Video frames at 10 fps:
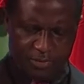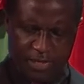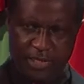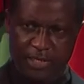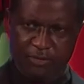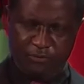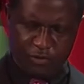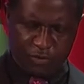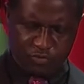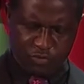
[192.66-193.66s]

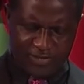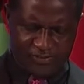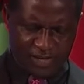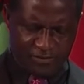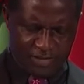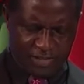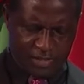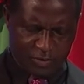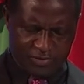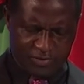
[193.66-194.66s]
beginning from
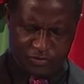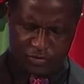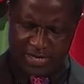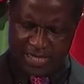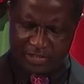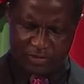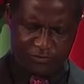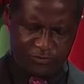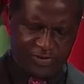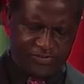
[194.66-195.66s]
2017 with the introduction
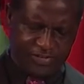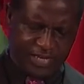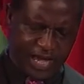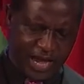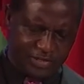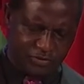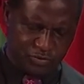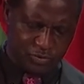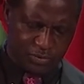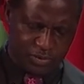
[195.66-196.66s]
of free senior high
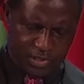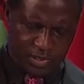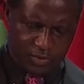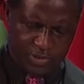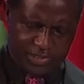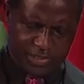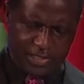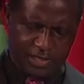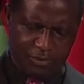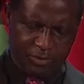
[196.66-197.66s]
school, which
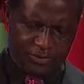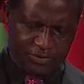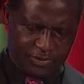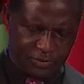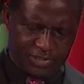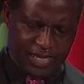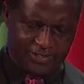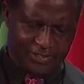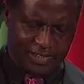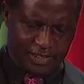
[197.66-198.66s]

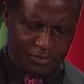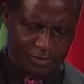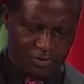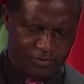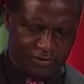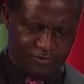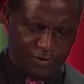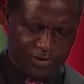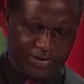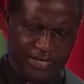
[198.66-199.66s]
has enabled over
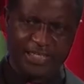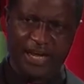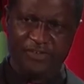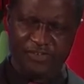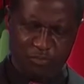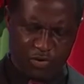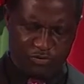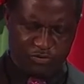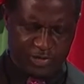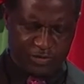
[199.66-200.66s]
400,000
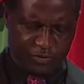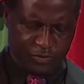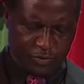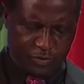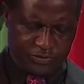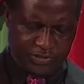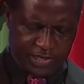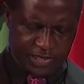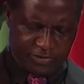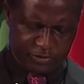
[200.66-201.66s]
more students to go to
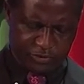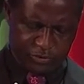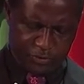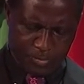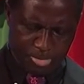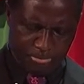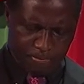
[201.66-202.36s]
secondary school.